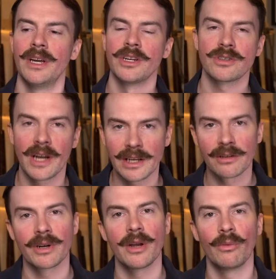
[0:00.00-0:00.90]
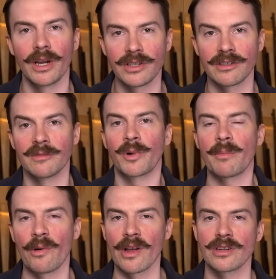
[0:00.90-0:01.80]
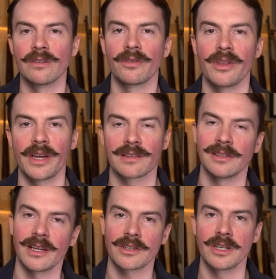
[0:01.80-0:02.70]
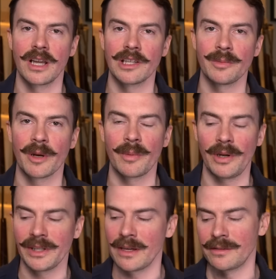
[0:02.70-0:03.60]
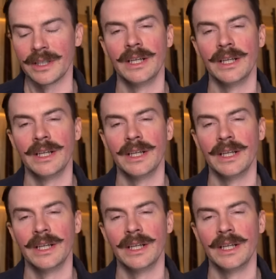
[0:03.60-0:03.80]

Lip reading: trying to create wedges in preparation for the next election against Pierre Poilievre.